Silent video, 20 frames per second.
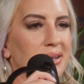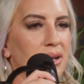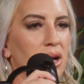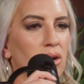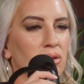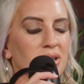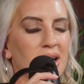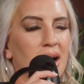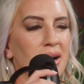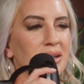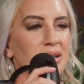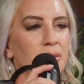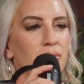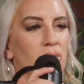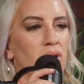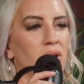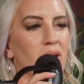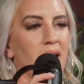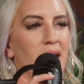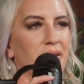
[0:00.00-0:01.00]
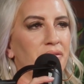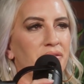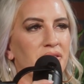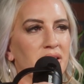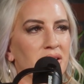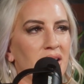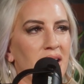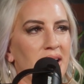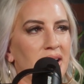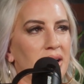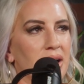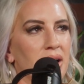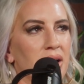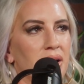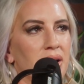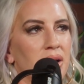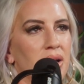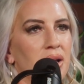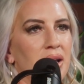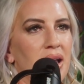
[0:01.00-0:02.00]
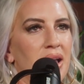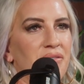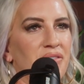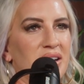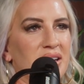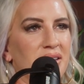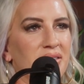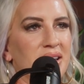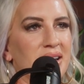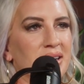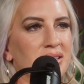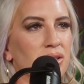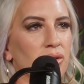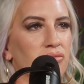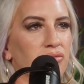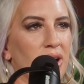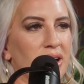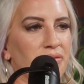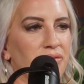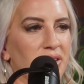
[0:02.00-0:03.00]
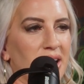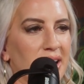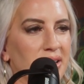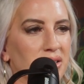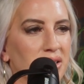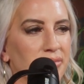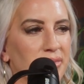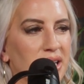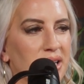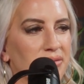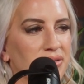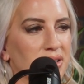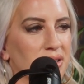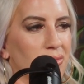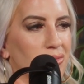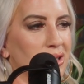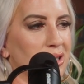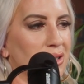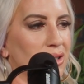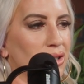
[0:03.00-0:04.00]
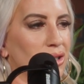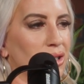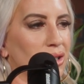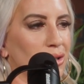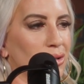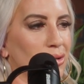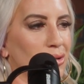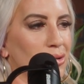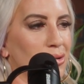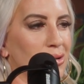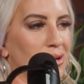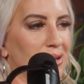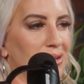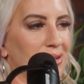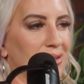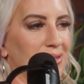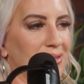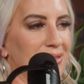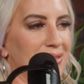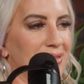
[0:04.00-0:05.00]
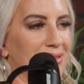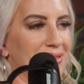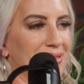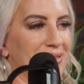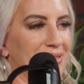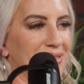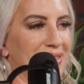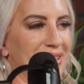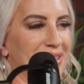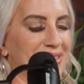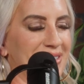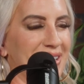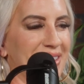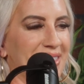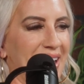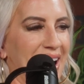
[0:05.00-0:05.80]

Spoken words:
And no, not anymore. I feel like, if anything, it's a red flag to me if someone's too into